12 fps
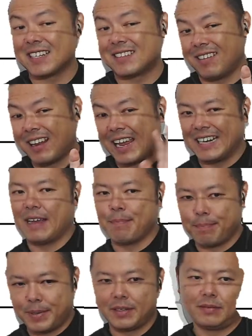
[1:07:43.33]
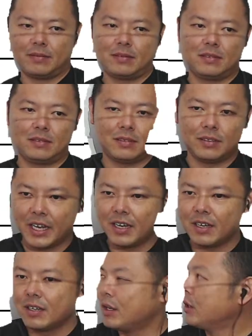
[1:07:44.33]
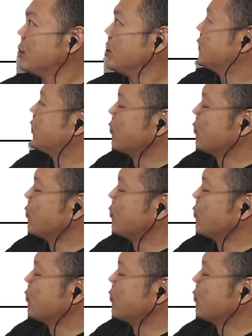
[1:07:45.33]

light damping. Okay, so